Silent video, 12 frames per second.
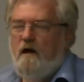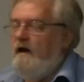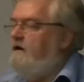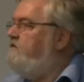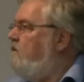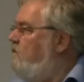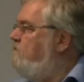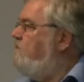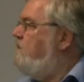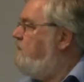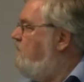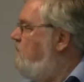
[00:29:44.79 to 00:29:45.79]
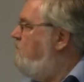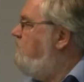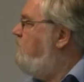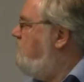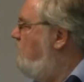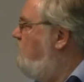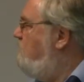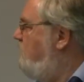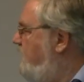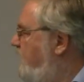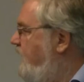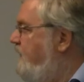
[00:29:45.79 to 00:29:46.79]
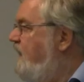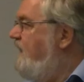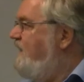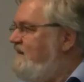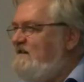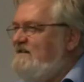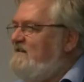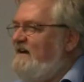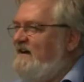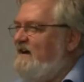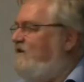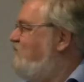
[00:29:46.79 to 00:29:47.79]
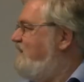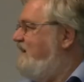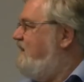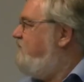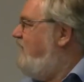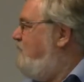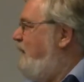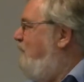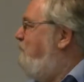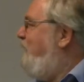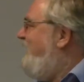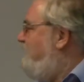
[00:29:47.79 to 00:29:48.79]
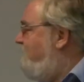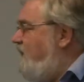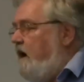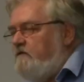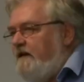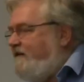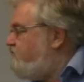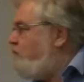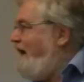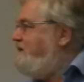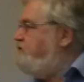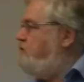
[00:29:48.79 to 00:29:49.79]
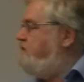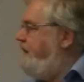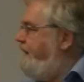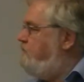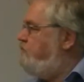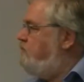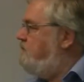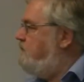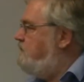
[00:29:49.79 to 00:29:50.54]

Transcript: And it's over and over and over. This isn't a country that goes on about pedophiles and stranger danger.